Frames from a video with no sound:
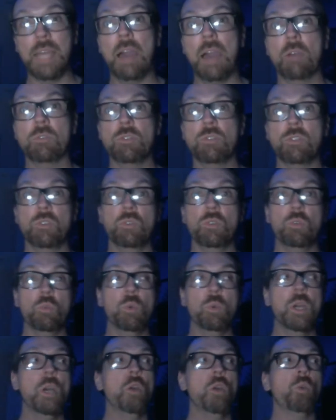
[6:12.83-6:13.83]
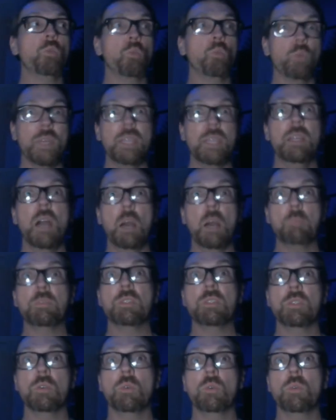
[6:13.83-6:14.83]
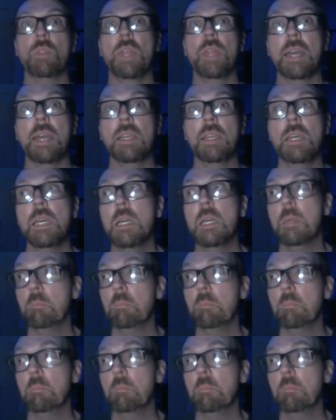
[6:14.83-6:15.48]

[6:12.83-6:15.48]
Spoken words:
how to read up so that